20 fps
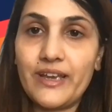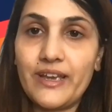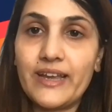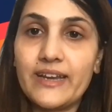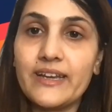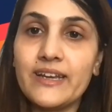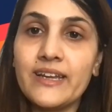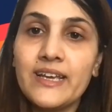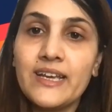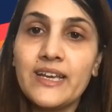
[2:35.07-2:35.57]

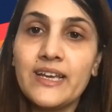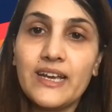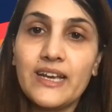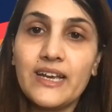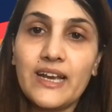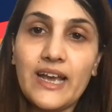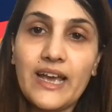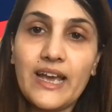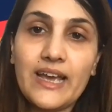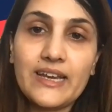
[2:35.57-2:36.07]
And
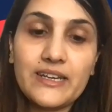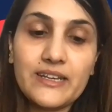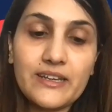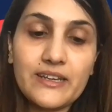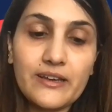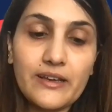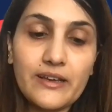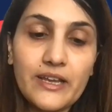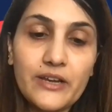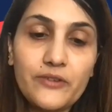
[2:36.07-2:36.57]

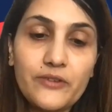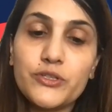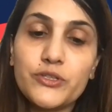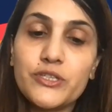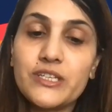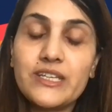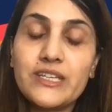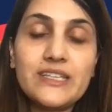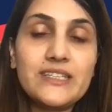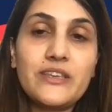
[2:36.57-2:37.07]
it
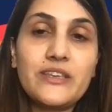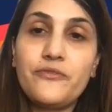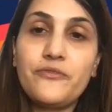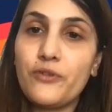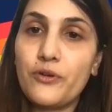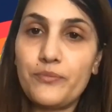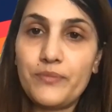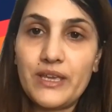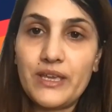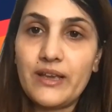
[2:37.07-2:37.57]
wasn't easy
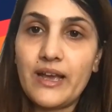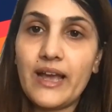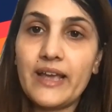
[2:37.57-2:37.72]
for me.